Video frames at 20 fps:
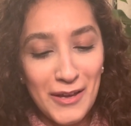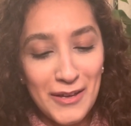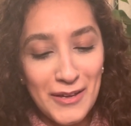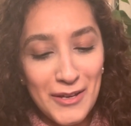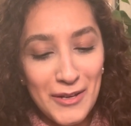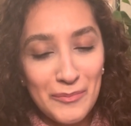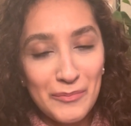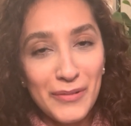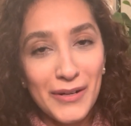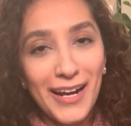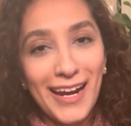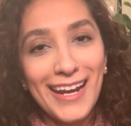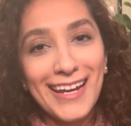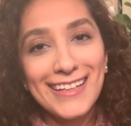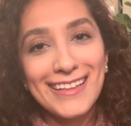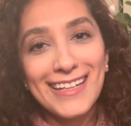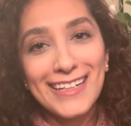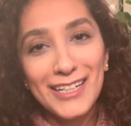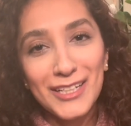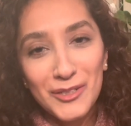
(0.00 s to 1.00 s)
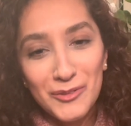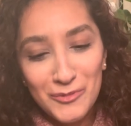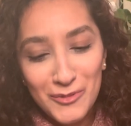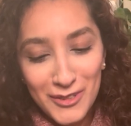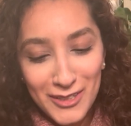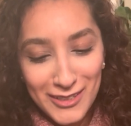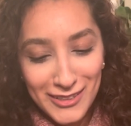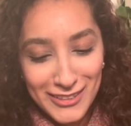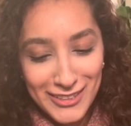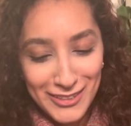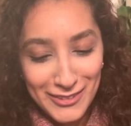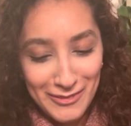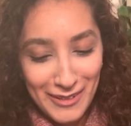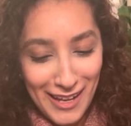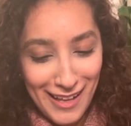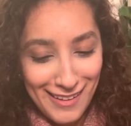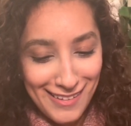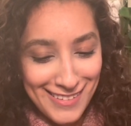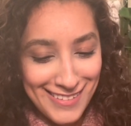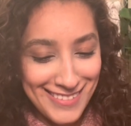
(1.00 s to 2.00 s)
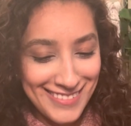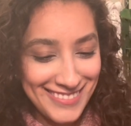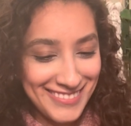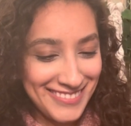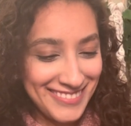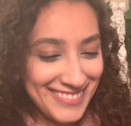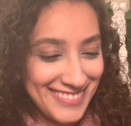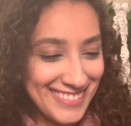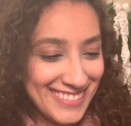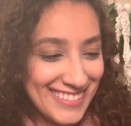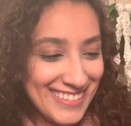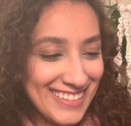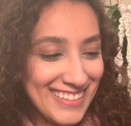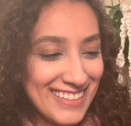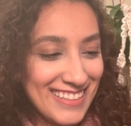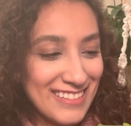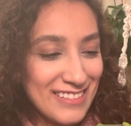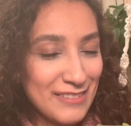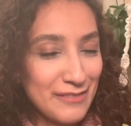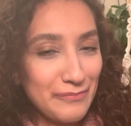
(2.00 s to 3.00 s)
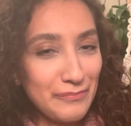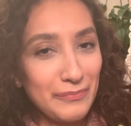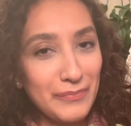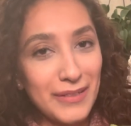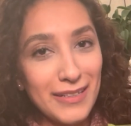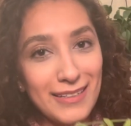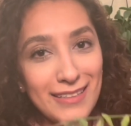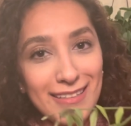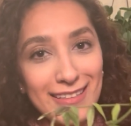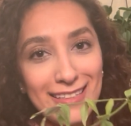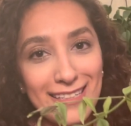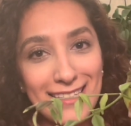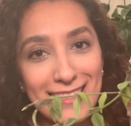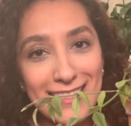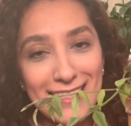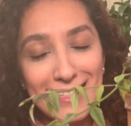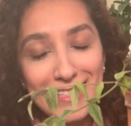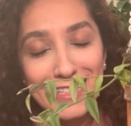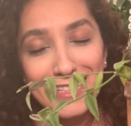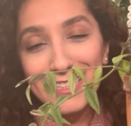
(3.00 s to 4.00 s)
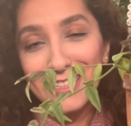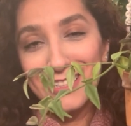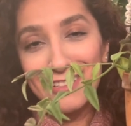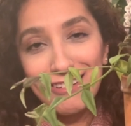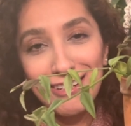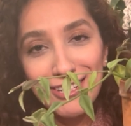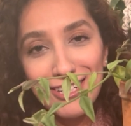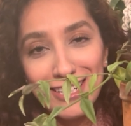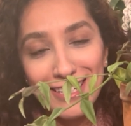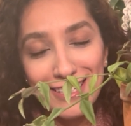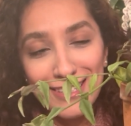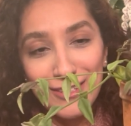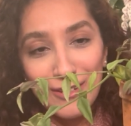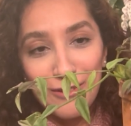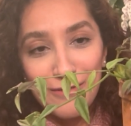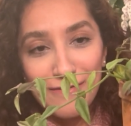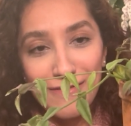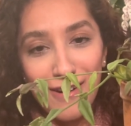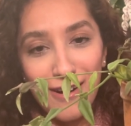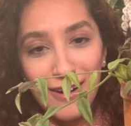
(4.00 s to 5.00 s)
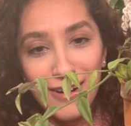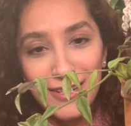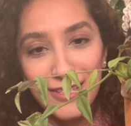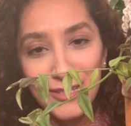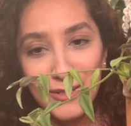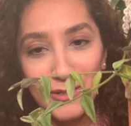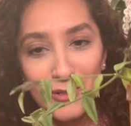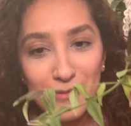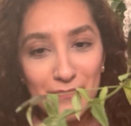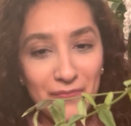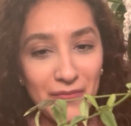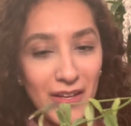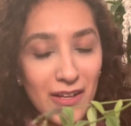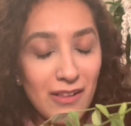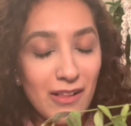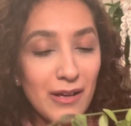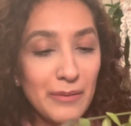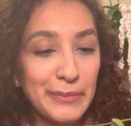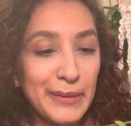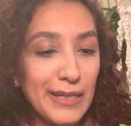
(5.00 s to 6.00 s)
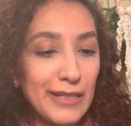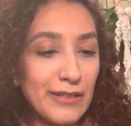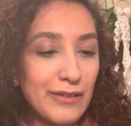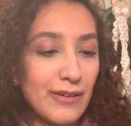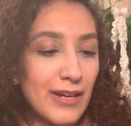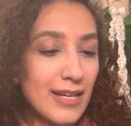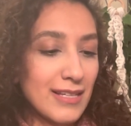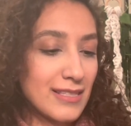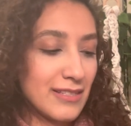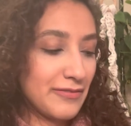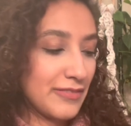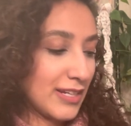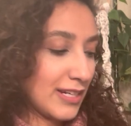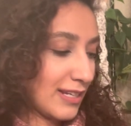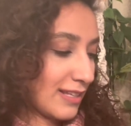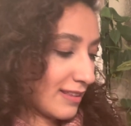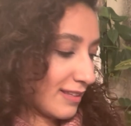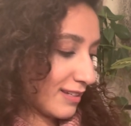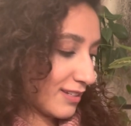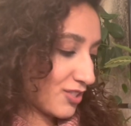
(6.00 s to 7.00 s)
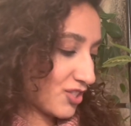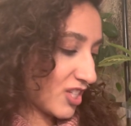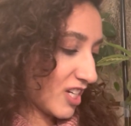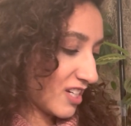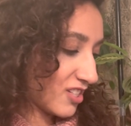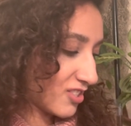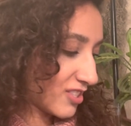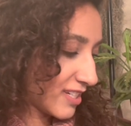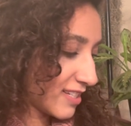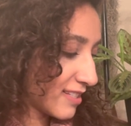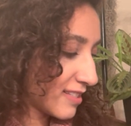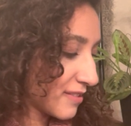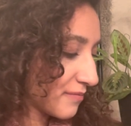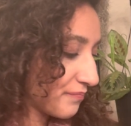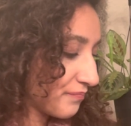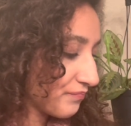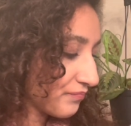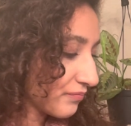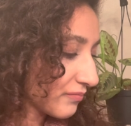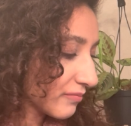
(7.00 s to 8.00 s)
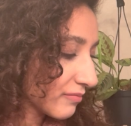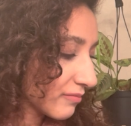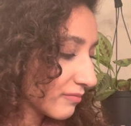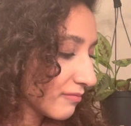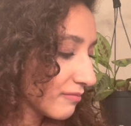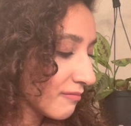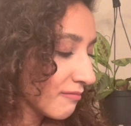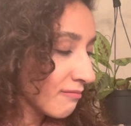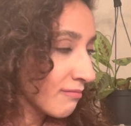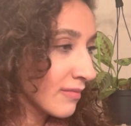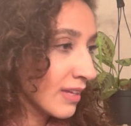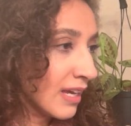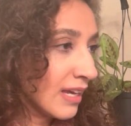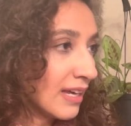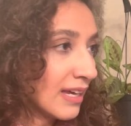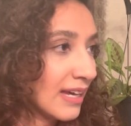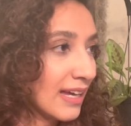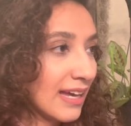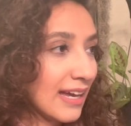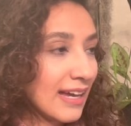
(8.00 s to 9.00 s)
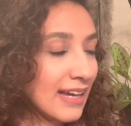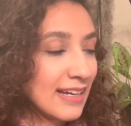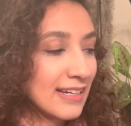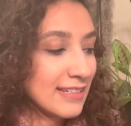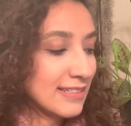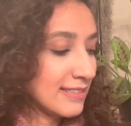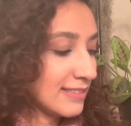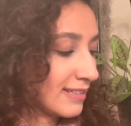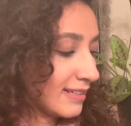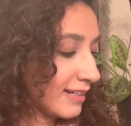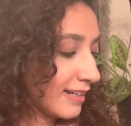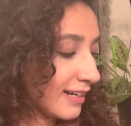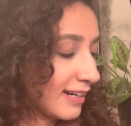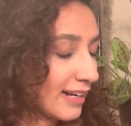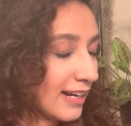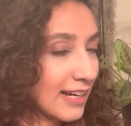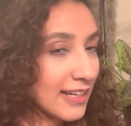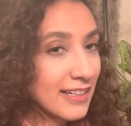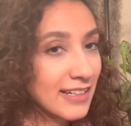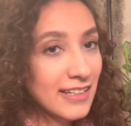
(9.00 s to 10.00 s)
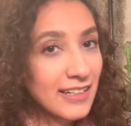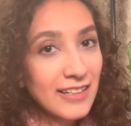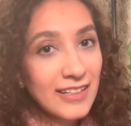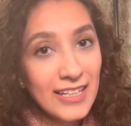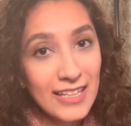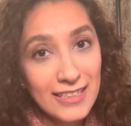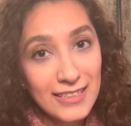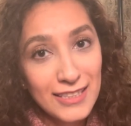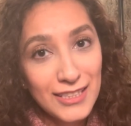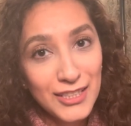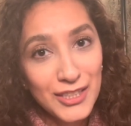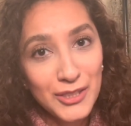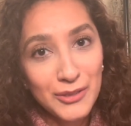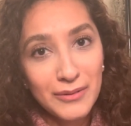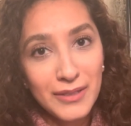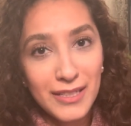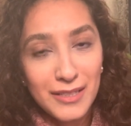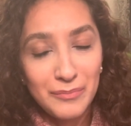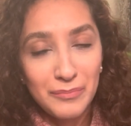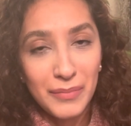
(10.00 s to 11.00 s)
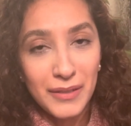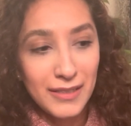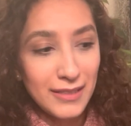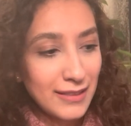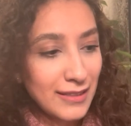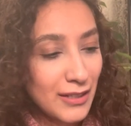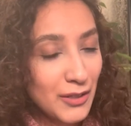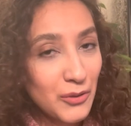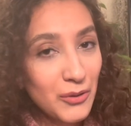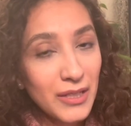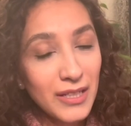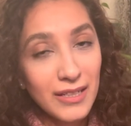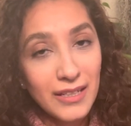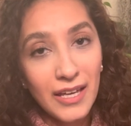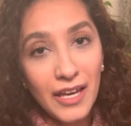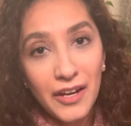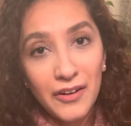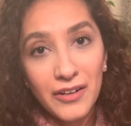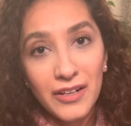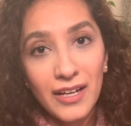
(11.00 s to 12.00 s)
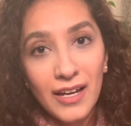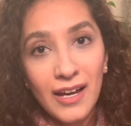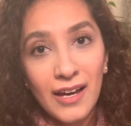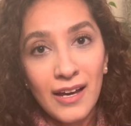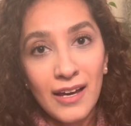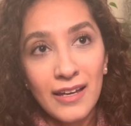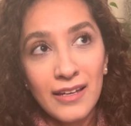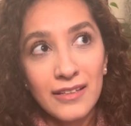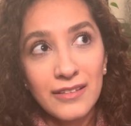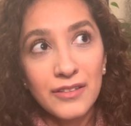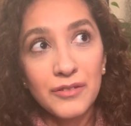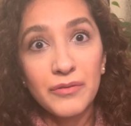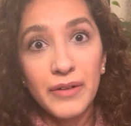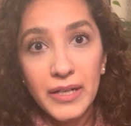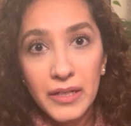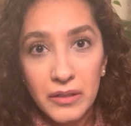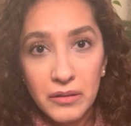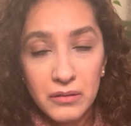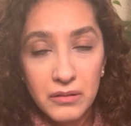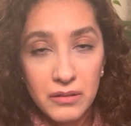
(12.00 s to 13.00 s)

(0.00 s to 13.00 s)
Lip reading: pray that it will do well. But this is the condition so far, so I'll update you guys if anything changes. And I kind of hinted to it, but the Hoya Carry Eye, the regular